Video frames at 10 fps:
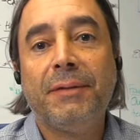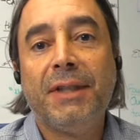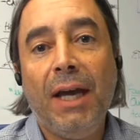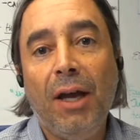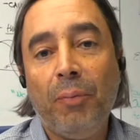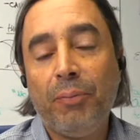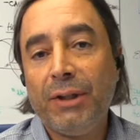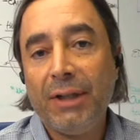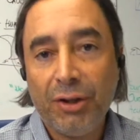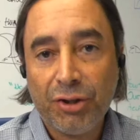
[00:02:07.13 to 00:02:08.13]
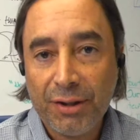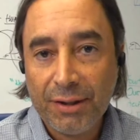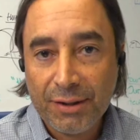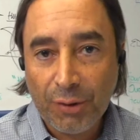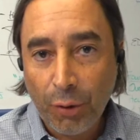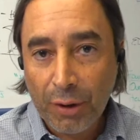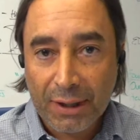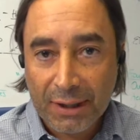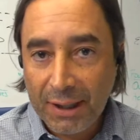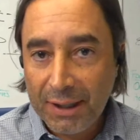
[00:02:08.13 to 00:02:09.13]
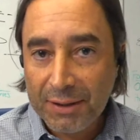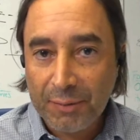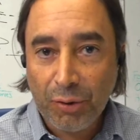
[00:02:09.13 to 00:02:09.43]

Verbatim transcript: to help productions organize and